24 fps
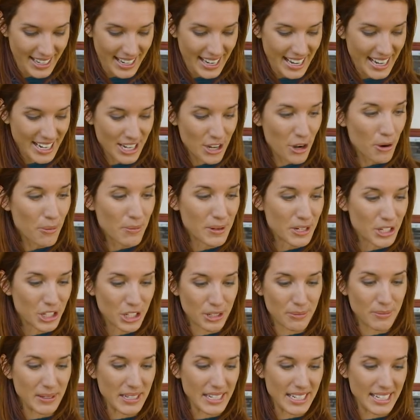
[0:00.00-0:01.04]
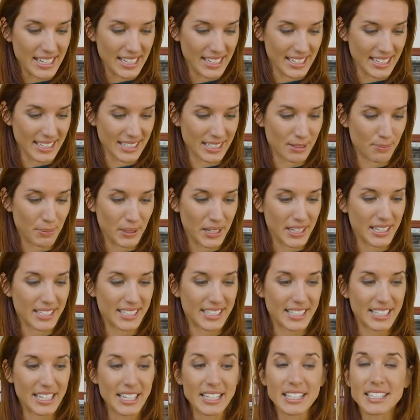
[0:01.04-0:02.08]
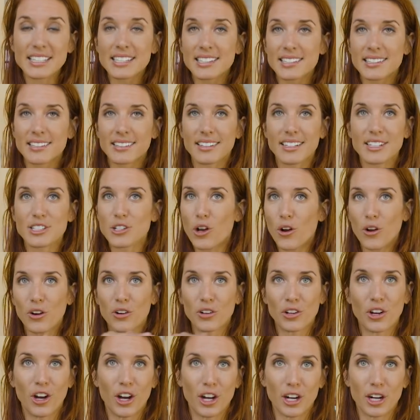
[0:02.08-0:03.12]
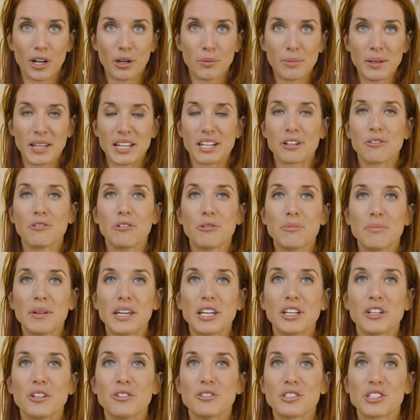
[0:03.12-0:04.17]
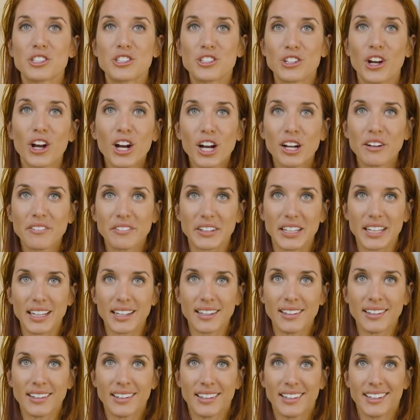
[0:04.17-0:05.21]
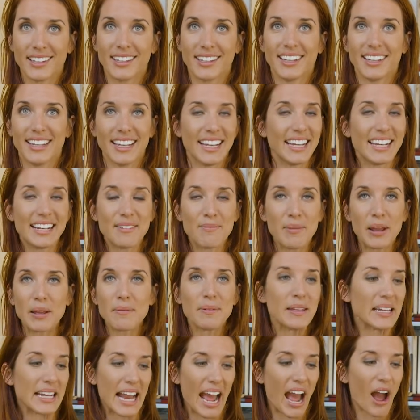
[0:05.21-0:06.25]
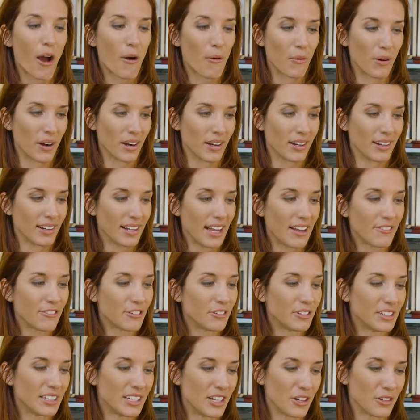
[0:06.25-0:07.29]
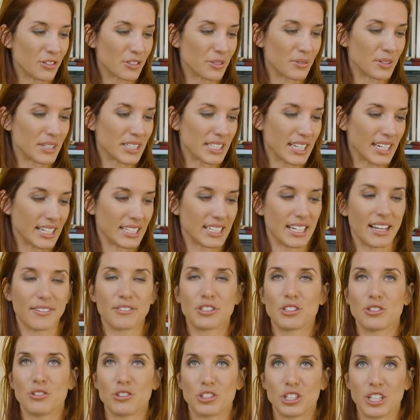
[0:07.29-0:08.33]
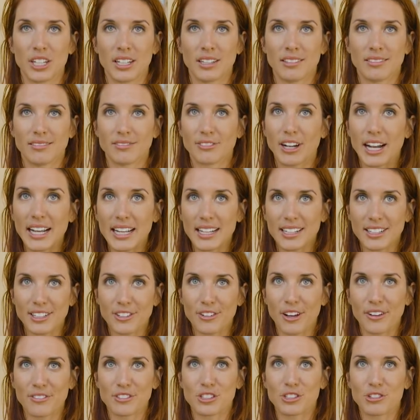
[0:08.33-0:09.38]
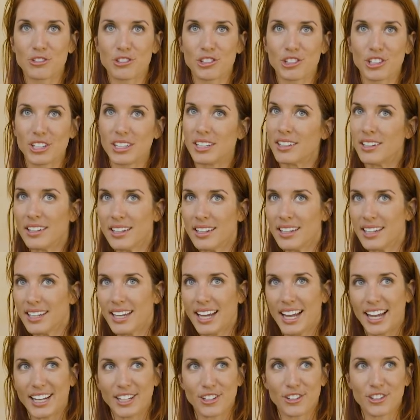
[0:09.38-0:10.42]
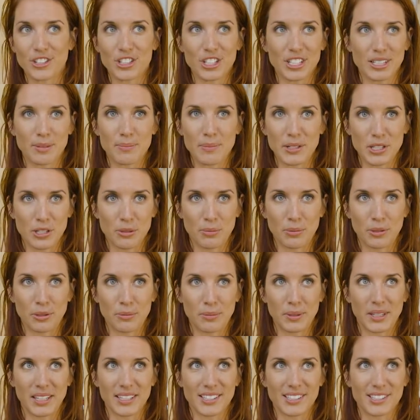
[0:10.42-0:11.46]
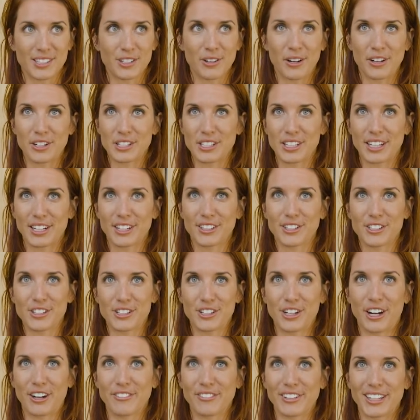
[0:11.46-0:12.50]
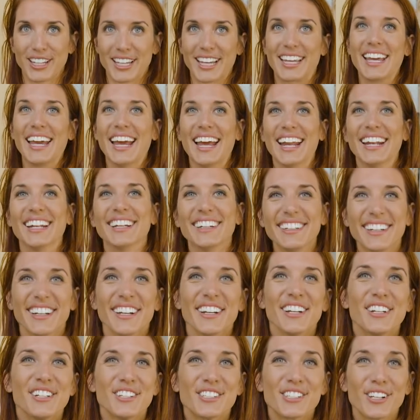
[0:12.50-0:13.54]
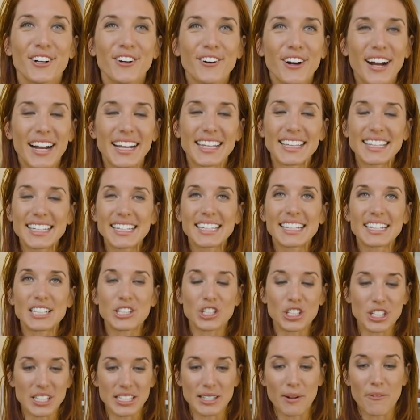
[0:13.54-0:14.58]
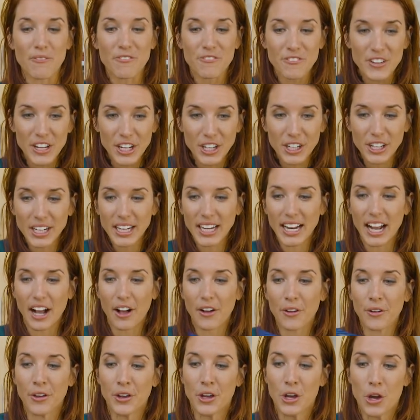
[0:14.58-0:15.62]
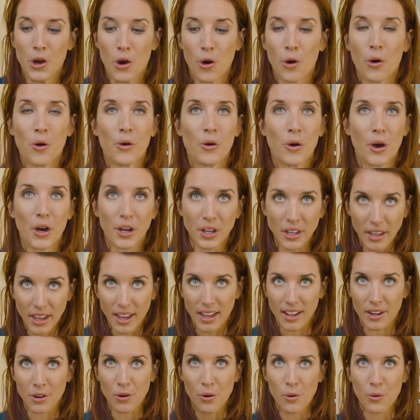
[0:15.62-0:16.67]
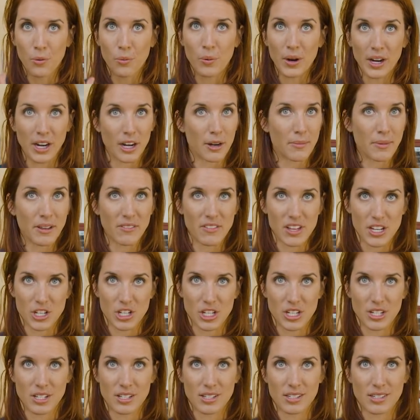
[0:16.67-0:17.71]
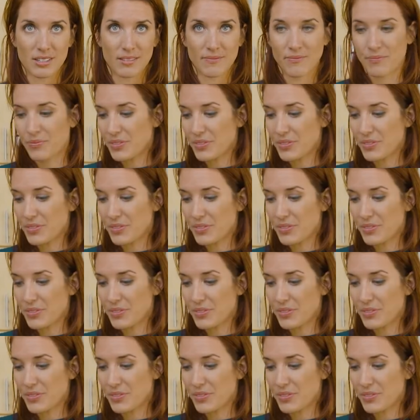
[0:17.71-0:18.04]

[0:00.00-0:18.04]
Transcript: And nobody should be eating this, because this is all carb and it will make you starving in maybe an hour. Everyone knows what it's like to have sushi, right? You have sushi and you're just miserable because 2 hours later you're starving again. So I think it's just figuring out, again, where are my veggies?